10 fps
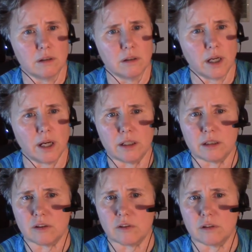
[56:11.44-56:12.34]
How do
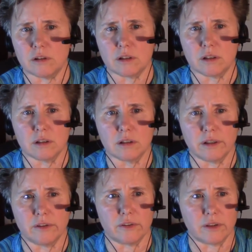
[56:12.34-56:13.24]
things look
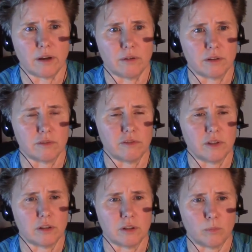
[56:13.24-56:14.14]
and sound and
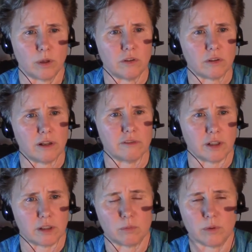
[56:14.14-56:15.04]
feel, and what is life
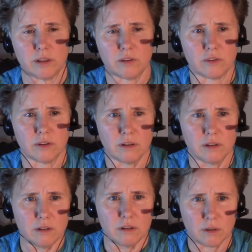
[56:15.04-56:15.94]
like when
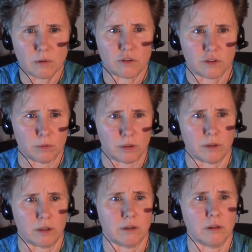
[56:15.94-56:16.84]
it's noticeably
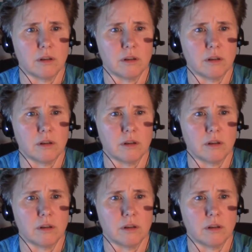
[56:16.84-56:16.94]
better?